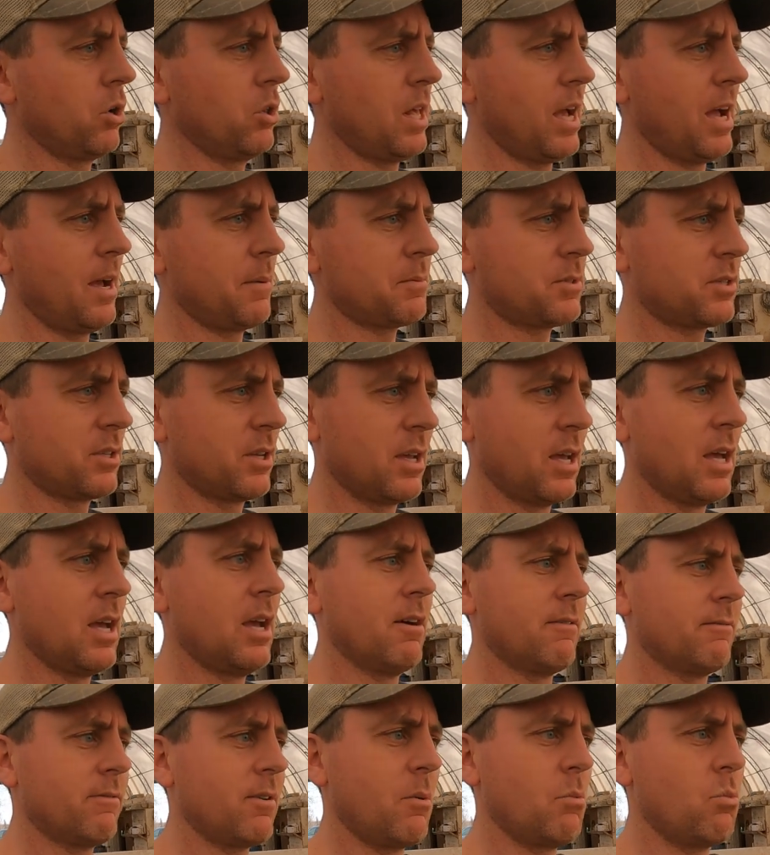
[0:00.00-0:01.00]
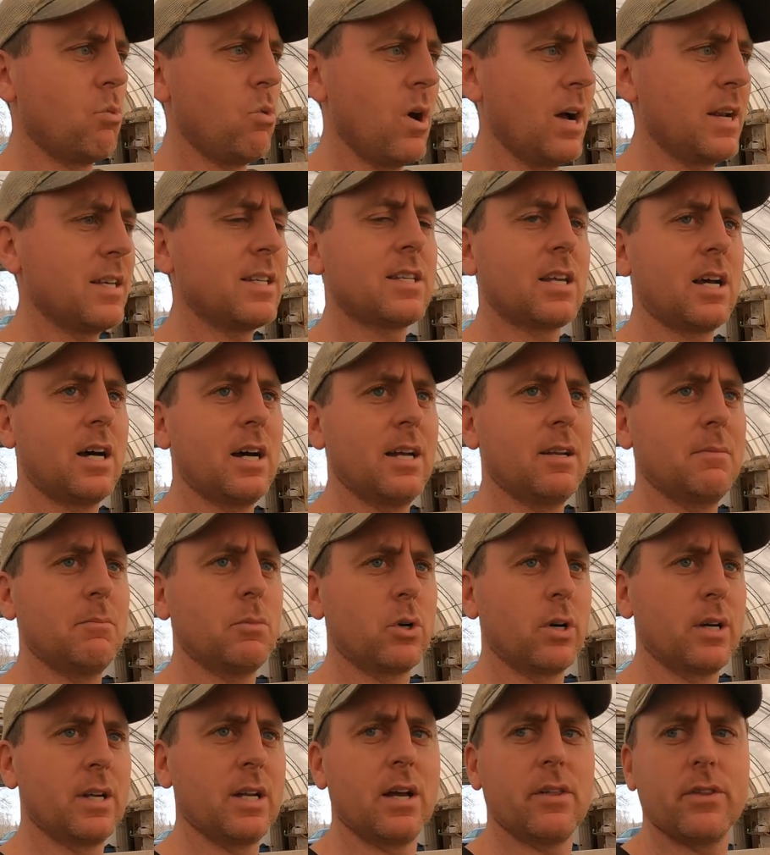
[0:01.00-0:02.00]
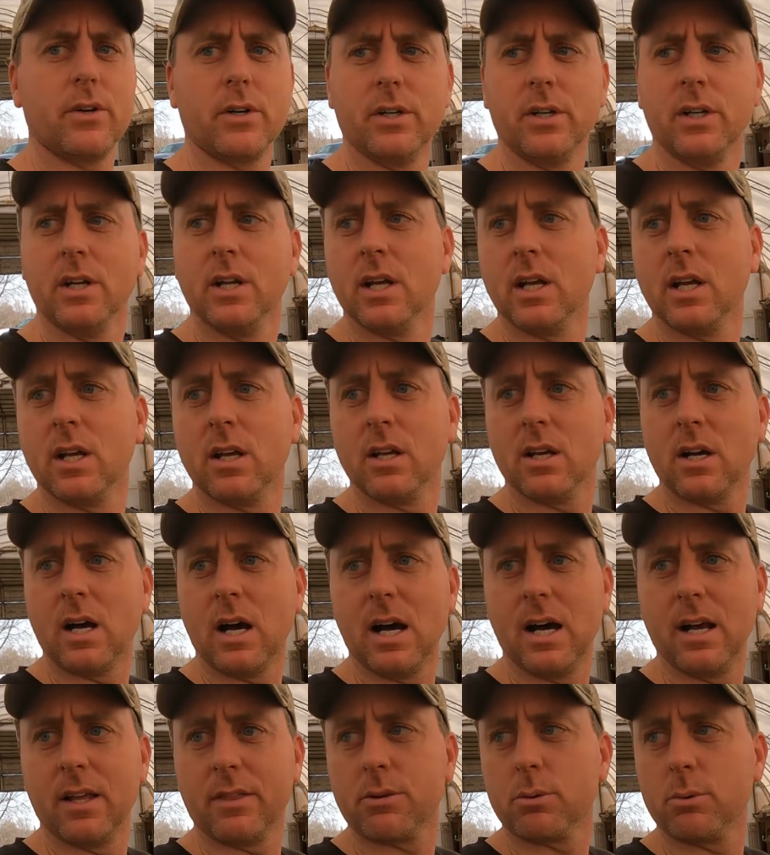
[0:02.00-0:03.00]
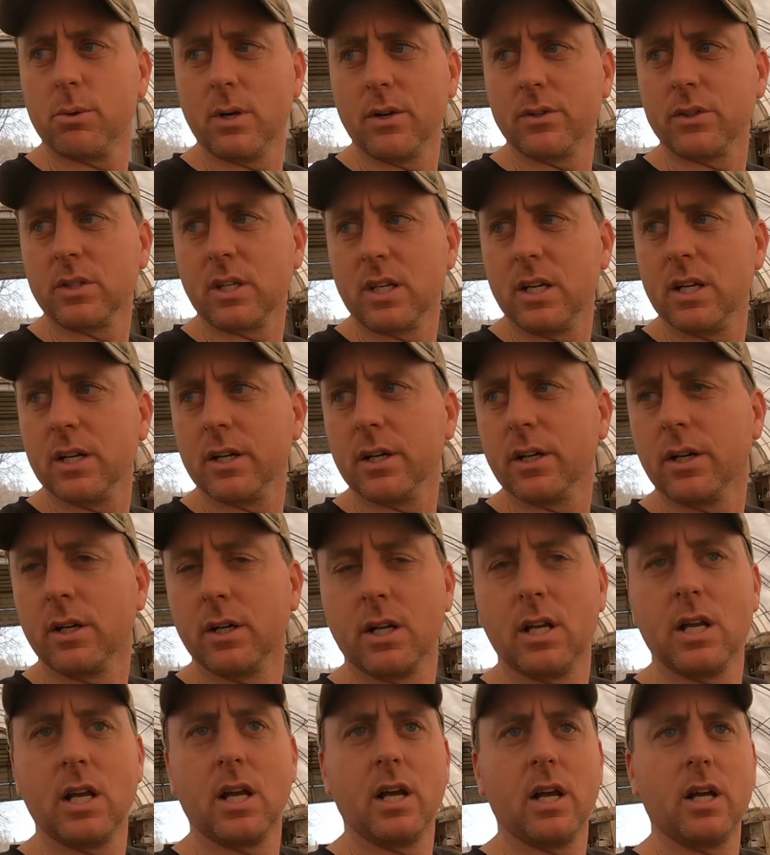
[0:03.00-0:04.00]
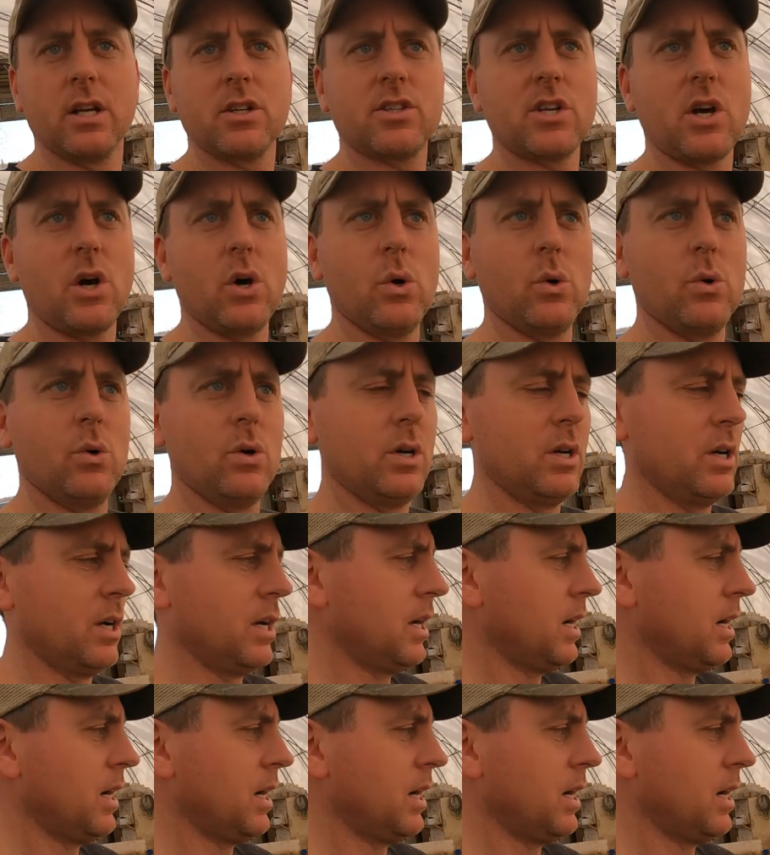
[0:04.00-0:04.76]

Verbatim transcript: prolapse from one time or another uh, throughout the year. So